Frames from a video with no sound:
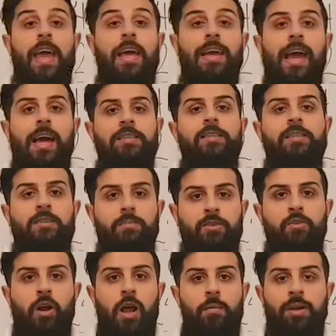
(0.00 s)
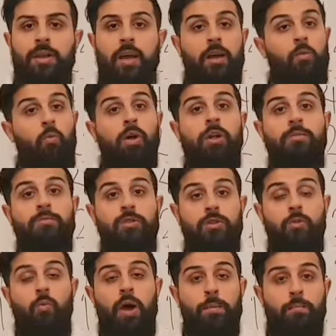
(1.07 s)
Hey guys, it's Mr. Hammond again. Welcome to
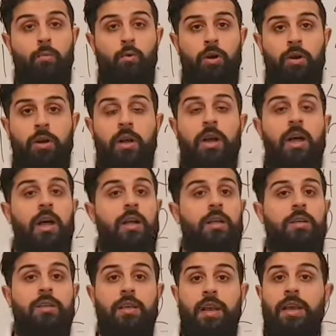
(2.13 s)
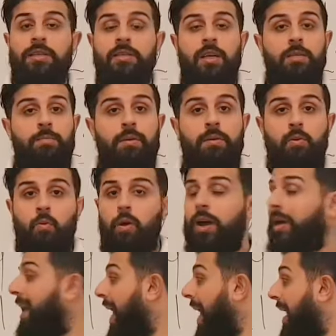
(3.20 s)
the whiteboard. Today it's going to be
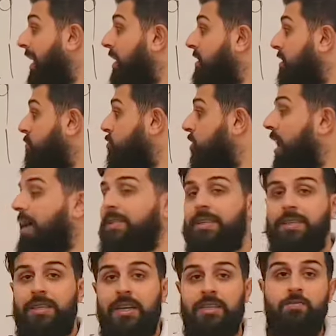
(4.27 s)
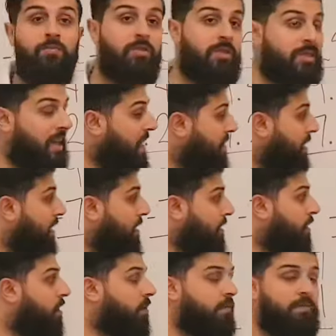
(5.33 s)
quick adding, subtracting decimals, and
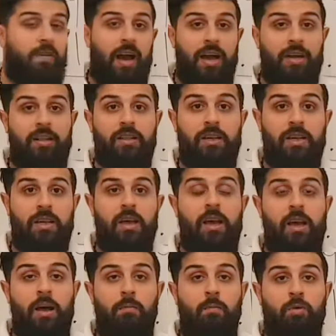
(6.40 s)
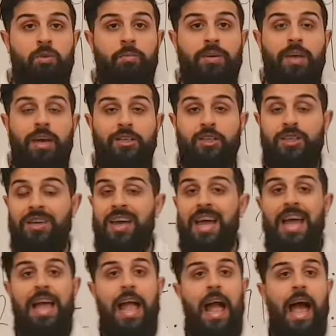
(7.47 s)
then finally multiplication.
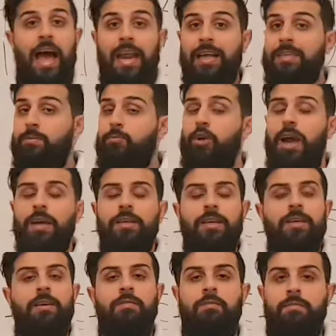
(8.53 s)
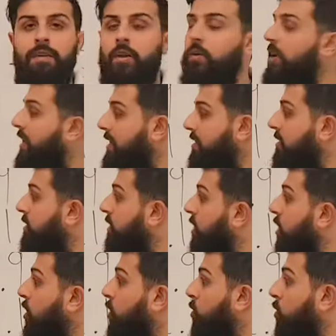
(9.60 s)
Adding and subtracting, very easy.
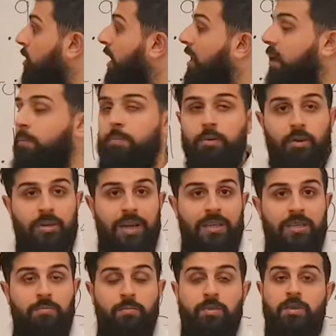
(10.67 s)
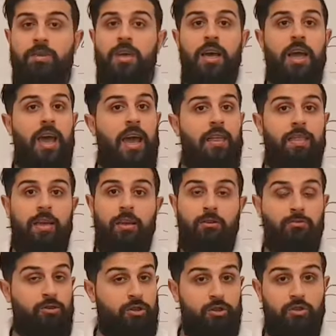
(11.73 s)
You line up your decimals and then
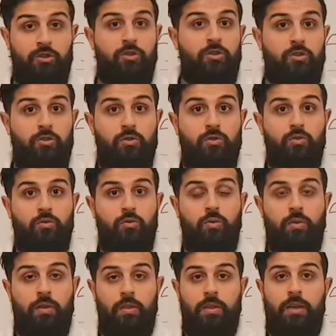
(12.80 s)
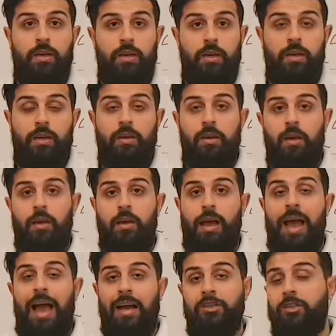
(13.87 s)
you just do the
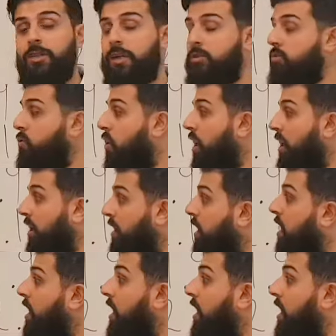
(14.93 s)
action that's required.